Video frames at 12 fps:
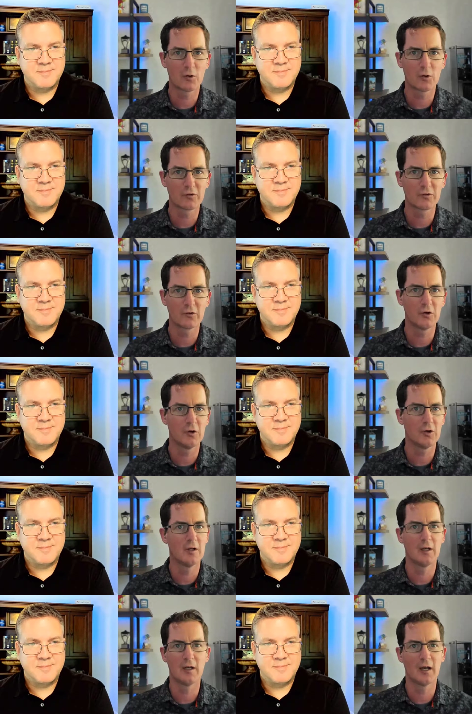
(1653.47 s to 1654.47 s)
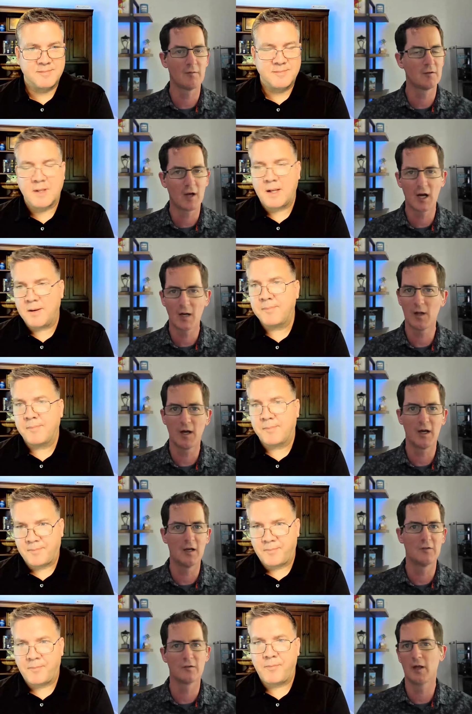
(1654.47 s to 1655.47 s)
Speaker 1: a plan, of course, is good, and having
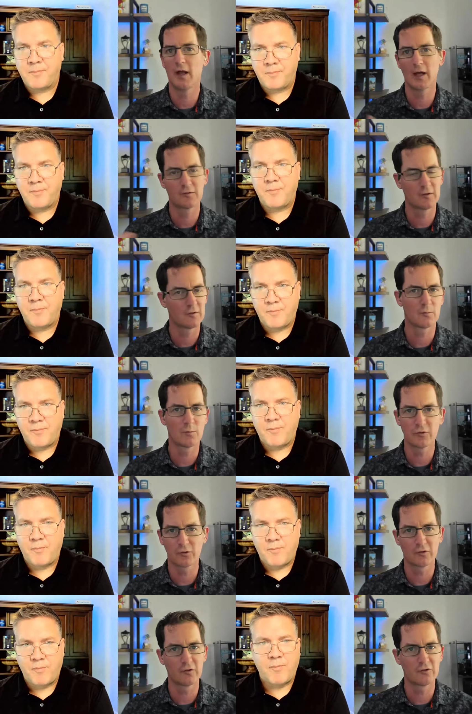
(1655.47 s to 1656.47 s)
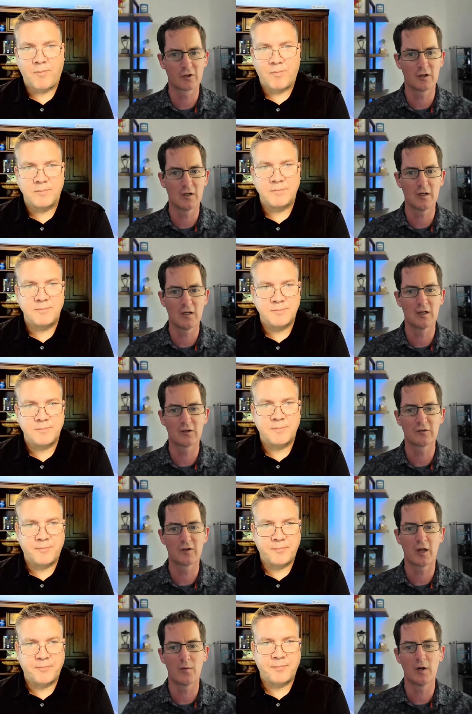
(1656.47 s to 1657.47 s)
timelines and assets and resources you're going to need,
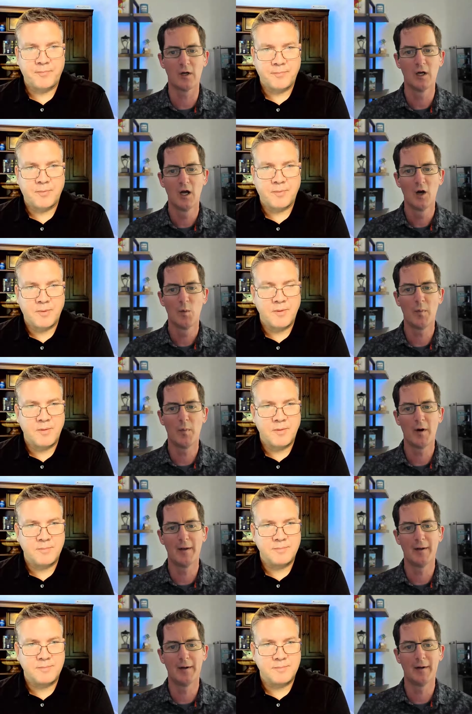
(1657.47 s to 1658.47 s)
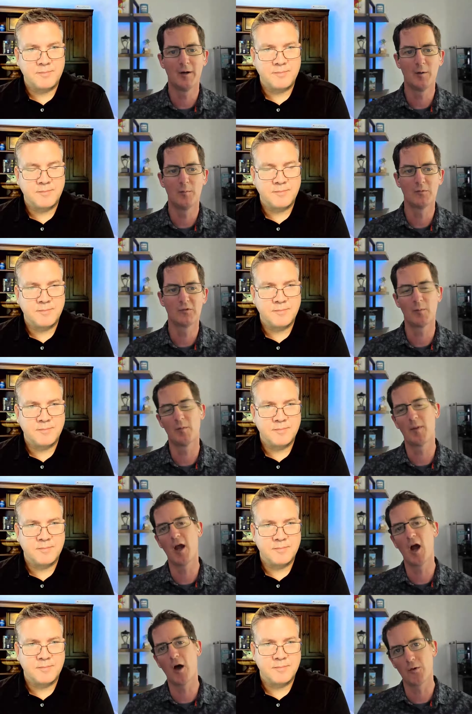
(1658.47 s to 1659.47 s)
et cetera. But um, some
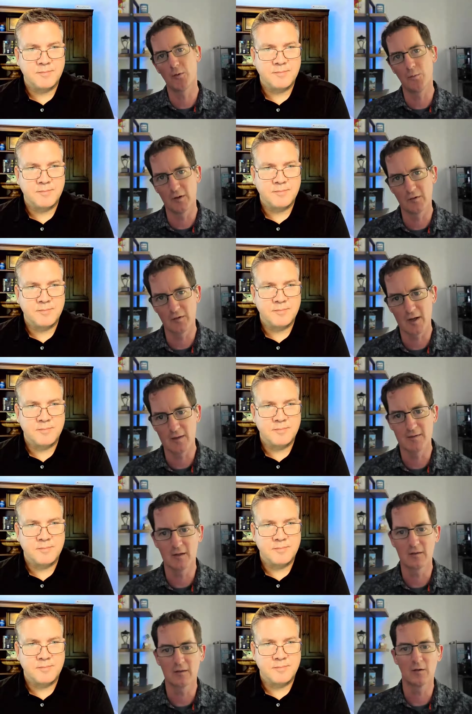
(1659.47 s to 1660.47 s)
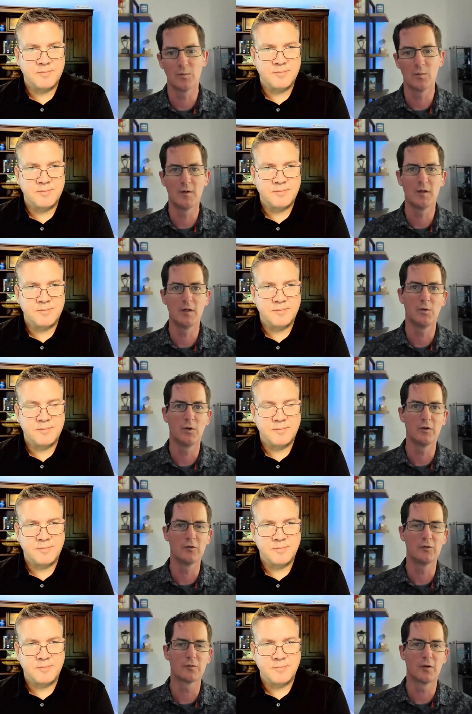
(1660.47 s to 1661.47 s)
of my other ones that I think that would be
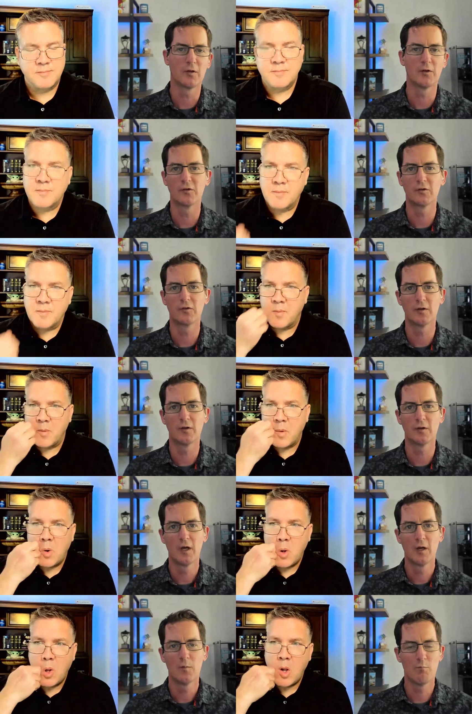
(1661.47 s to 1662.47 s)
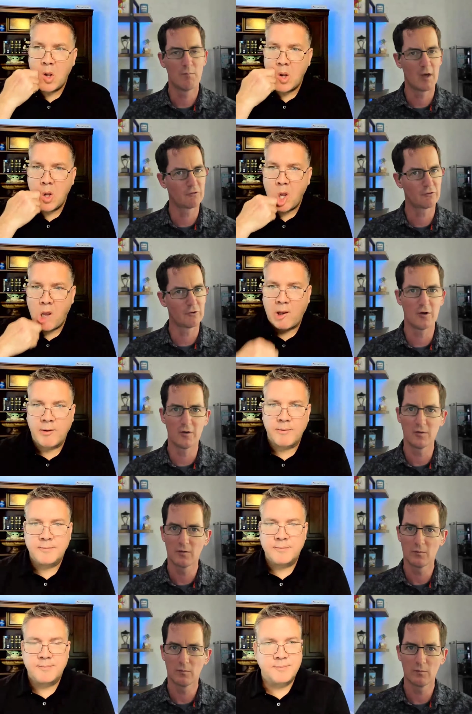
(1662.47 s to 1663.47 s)
really useful are those the
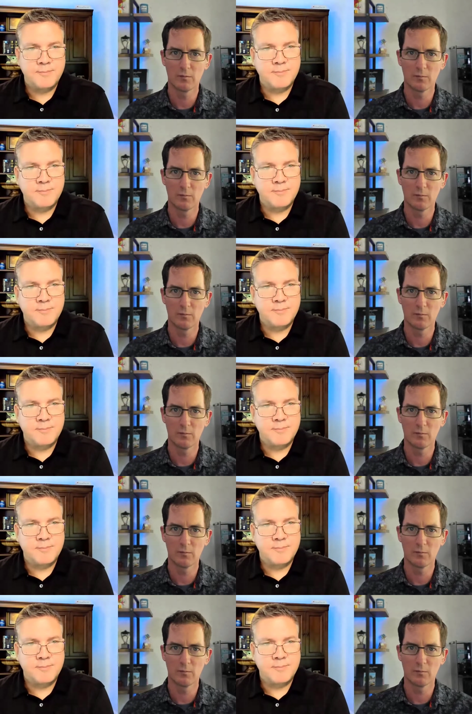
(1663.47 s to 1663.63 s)
measured,